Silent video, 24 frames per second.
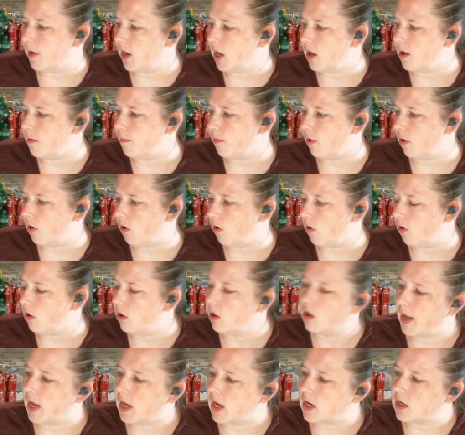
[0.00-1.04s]
medium
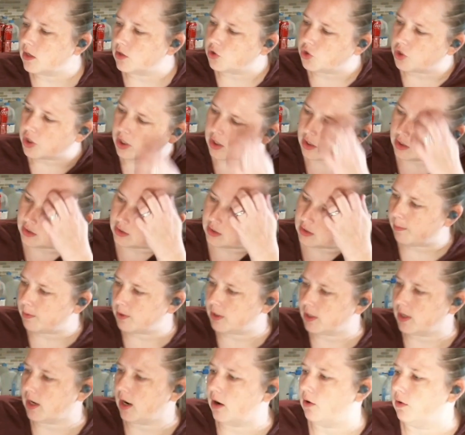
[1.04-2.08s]
bowl, baking sheet,
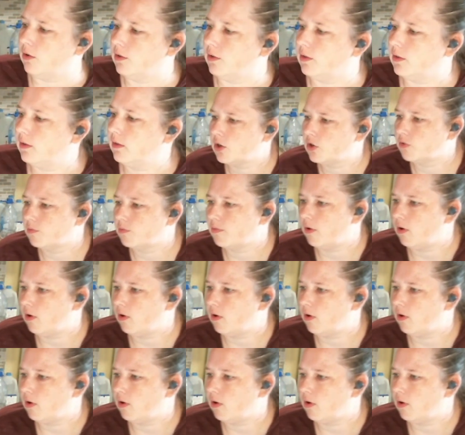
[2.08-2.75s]
paper towel, large